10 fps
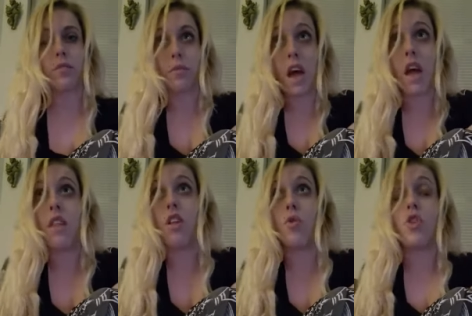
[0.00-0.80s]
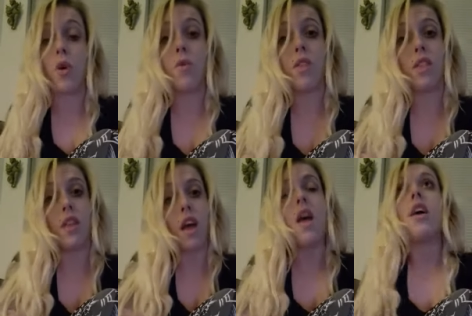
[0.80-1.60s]
because you chose to
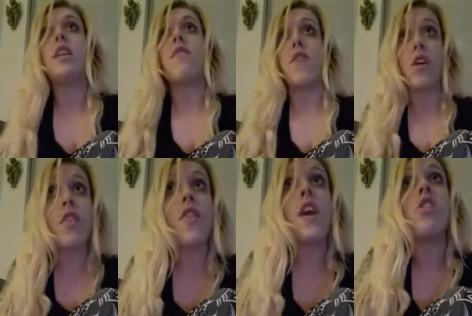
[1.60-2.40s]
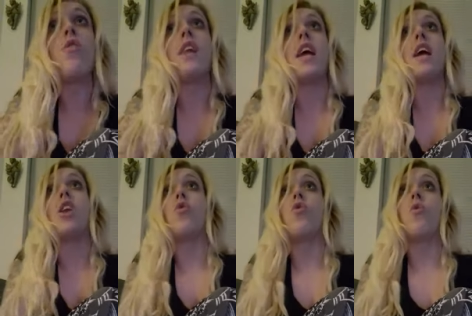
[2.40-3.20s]
feel the things you did
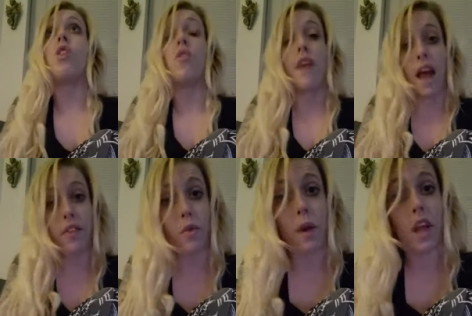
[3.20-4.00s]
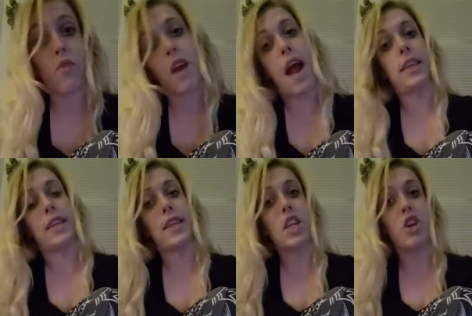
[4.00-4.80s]
you chose to react the way you
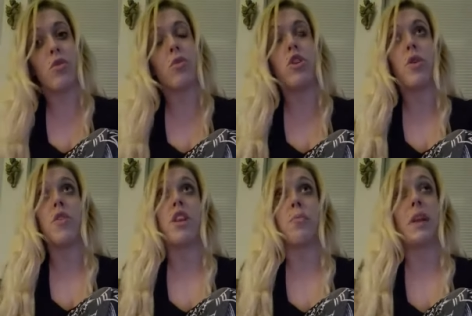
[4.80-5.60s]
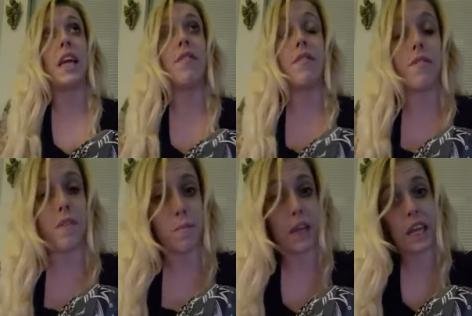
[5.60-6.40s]
reacted you chose to believe
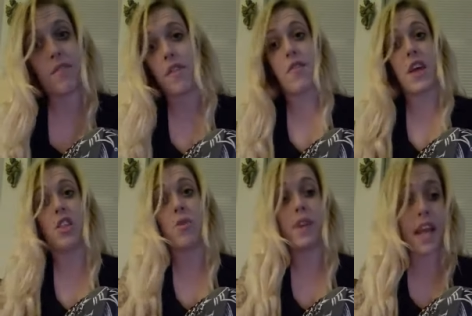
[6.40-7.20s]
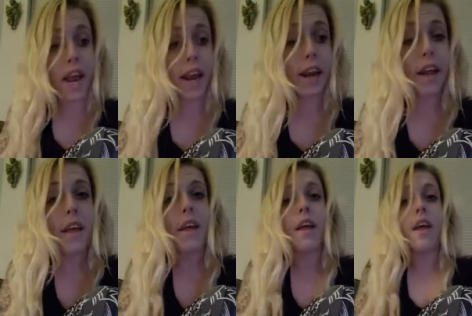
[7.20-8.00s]
believe the things you did
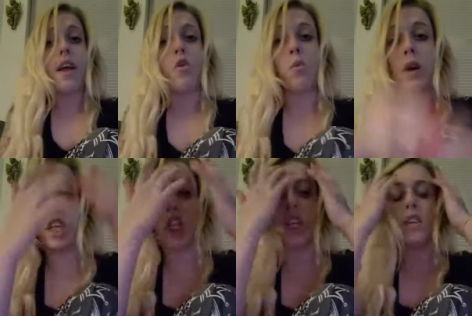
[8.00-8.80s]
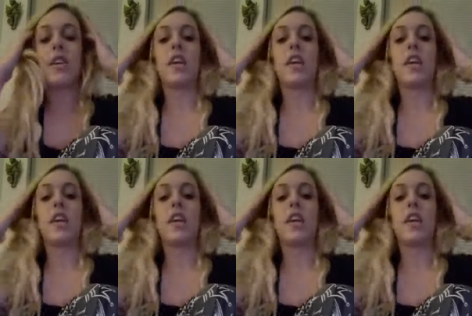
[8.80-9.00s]
which